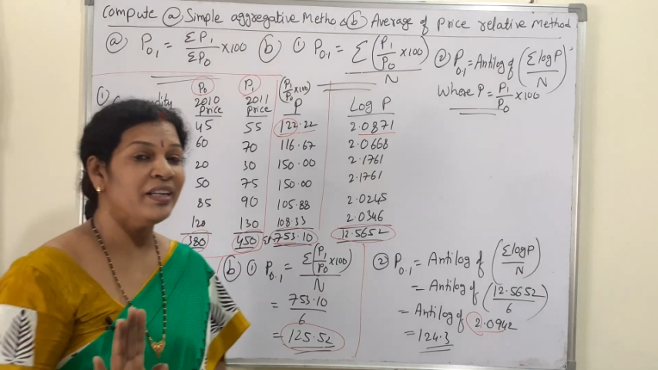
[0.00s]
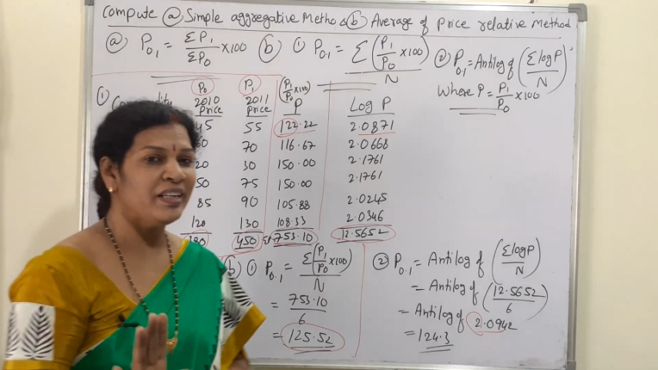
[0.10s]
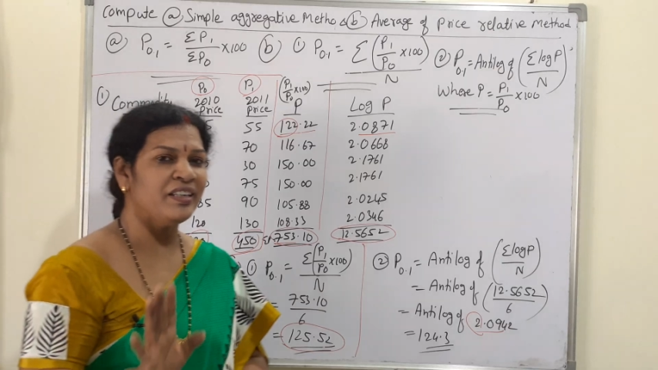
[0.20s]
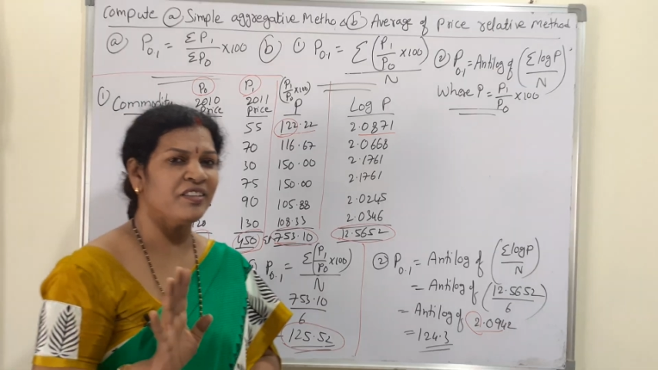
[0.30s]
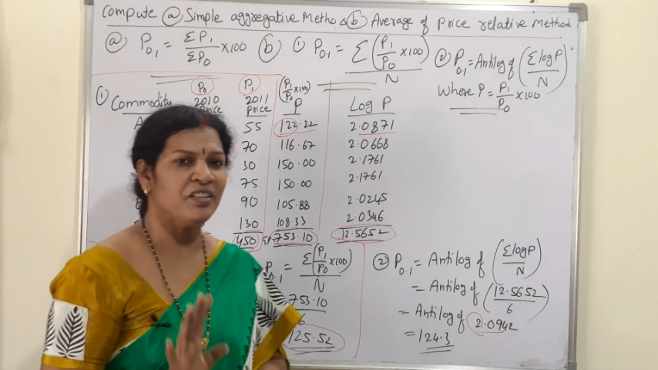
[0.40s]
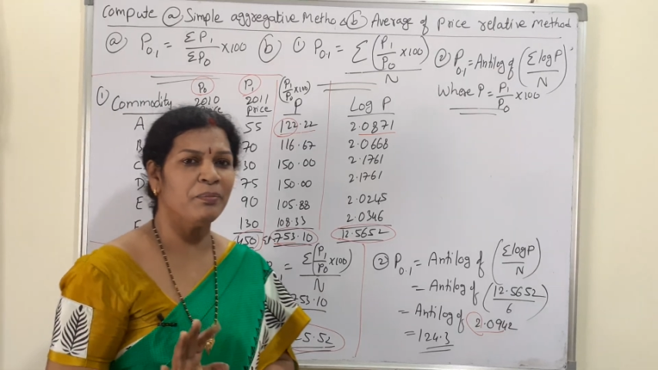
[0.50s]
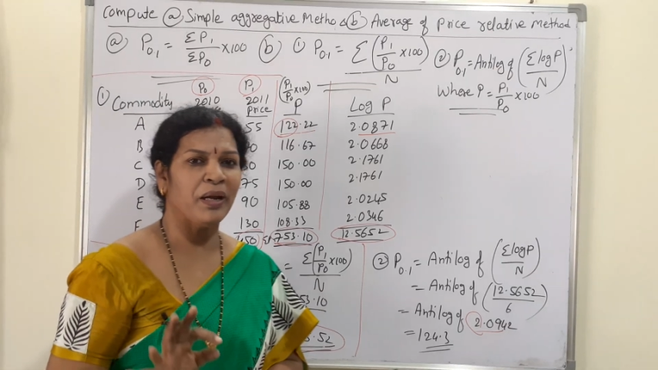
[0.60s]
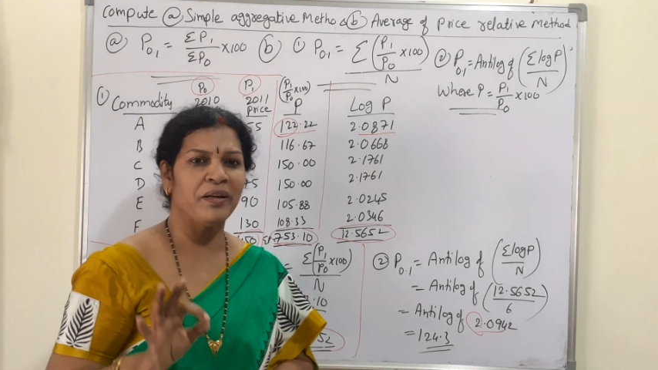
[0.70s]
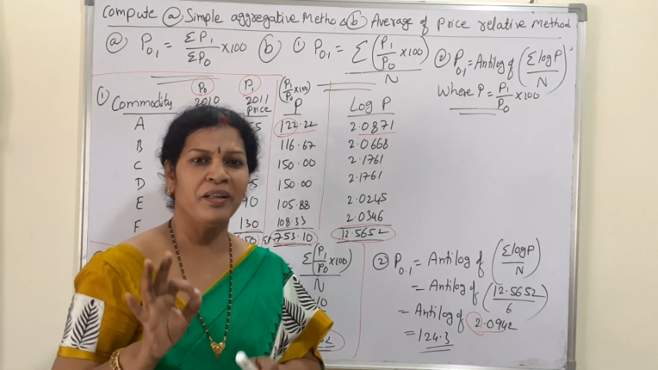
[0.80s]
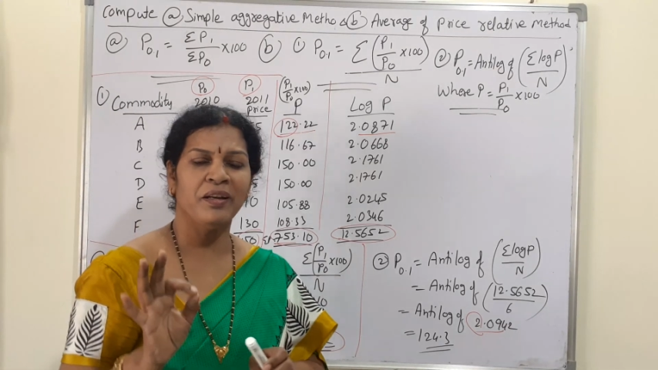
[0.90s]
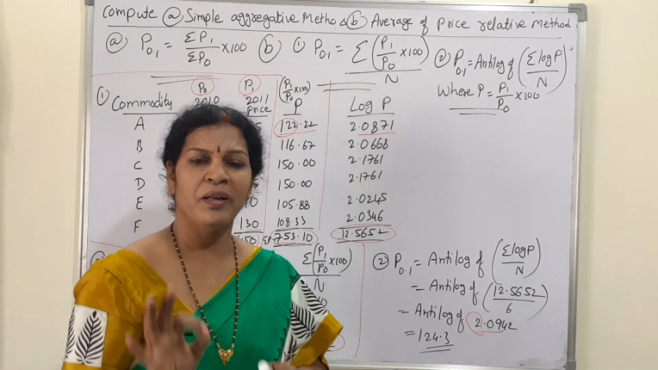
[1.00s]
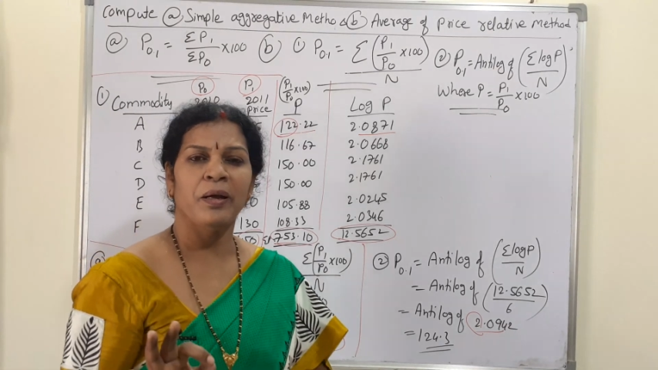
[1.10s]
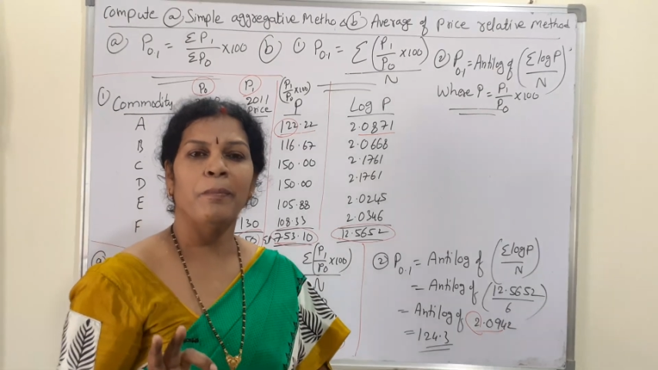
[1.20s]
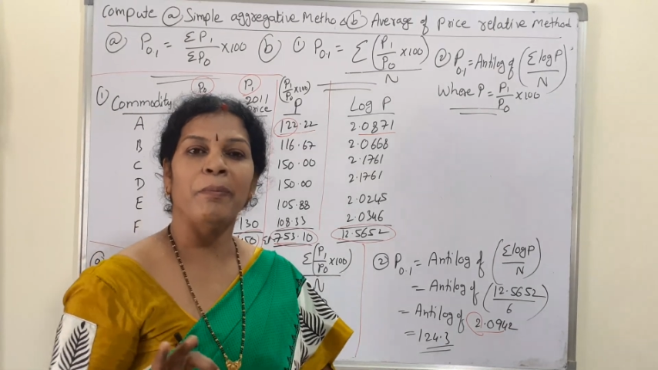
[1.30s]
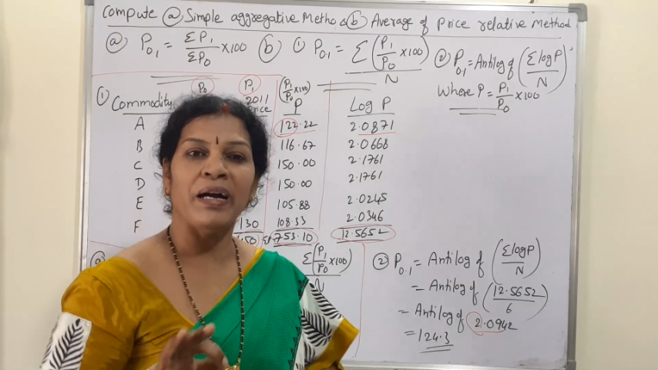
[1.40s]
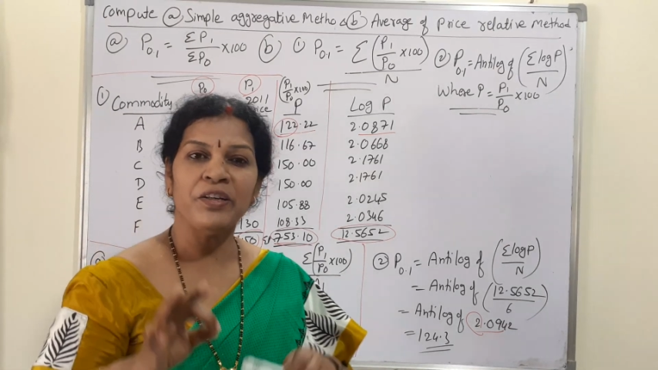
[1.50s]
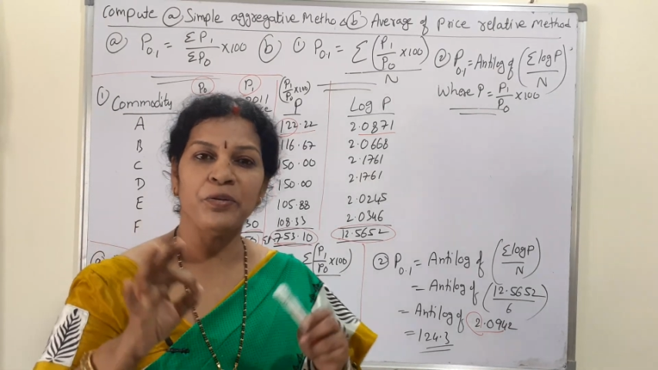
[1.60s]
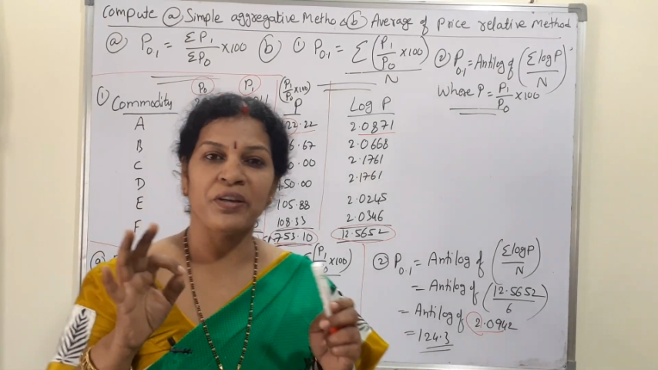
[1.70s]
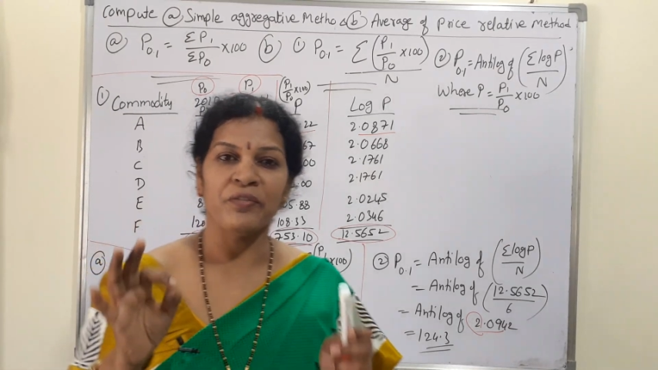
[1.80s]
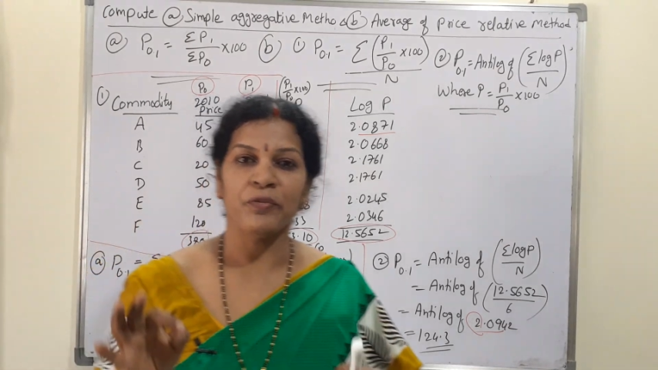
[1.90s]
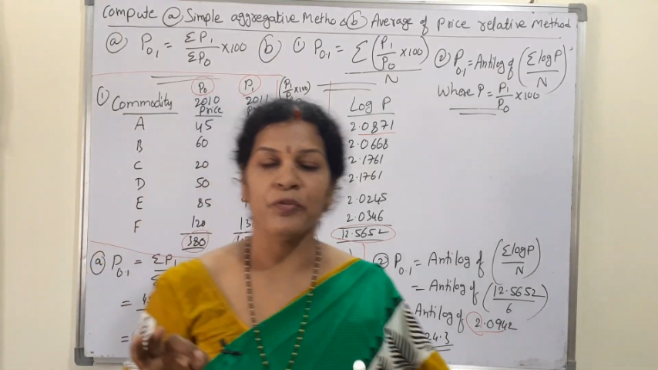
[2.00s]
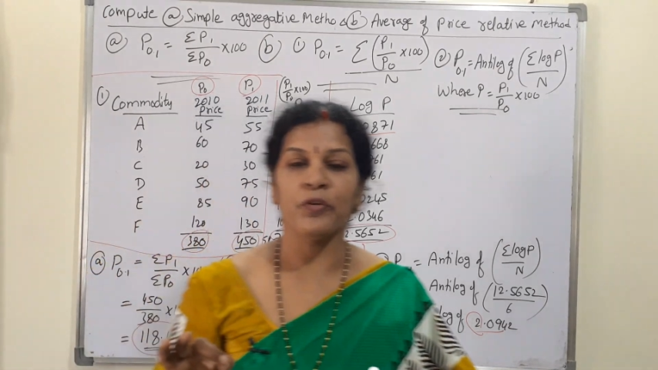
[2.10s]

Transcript: It does not matter, but you can